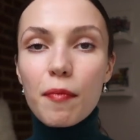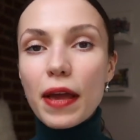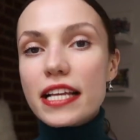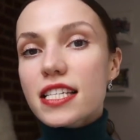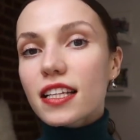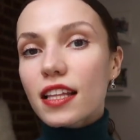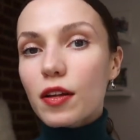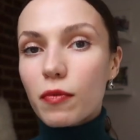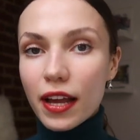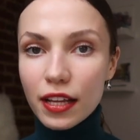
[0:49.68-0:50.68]
Basically
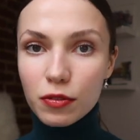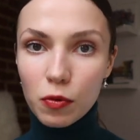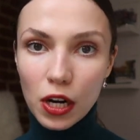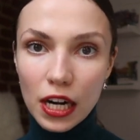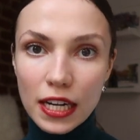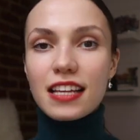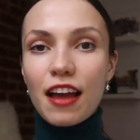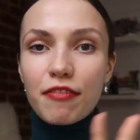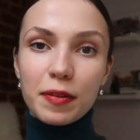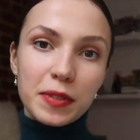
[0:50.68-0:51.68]
the way it works,
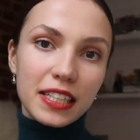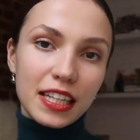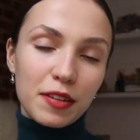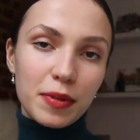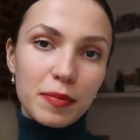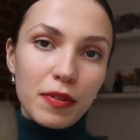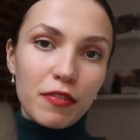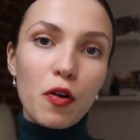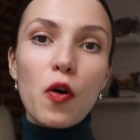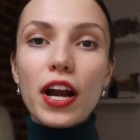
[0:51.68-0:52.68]
I filmed a little bit
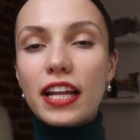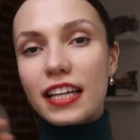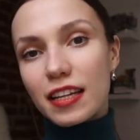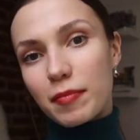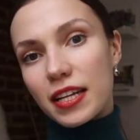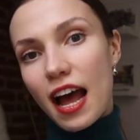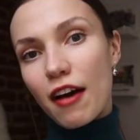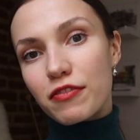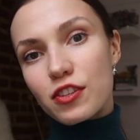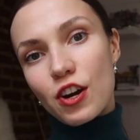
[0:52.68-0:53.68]
before and a little bit
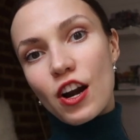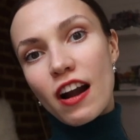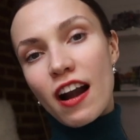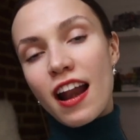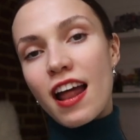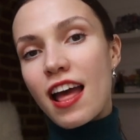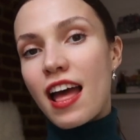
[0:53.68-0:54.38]
after,